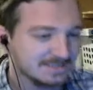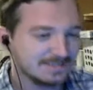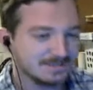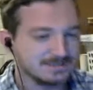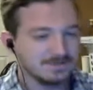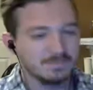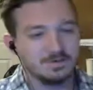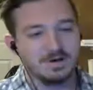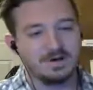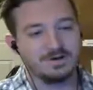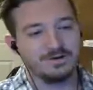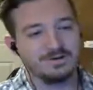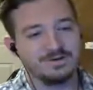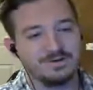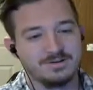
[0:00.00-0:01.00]
Come on,
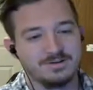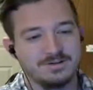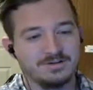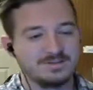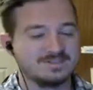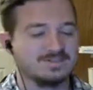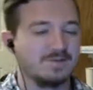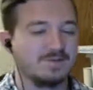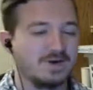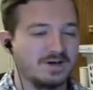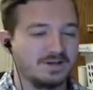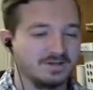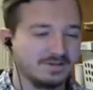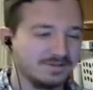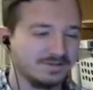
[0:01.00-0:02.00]
you're smiling.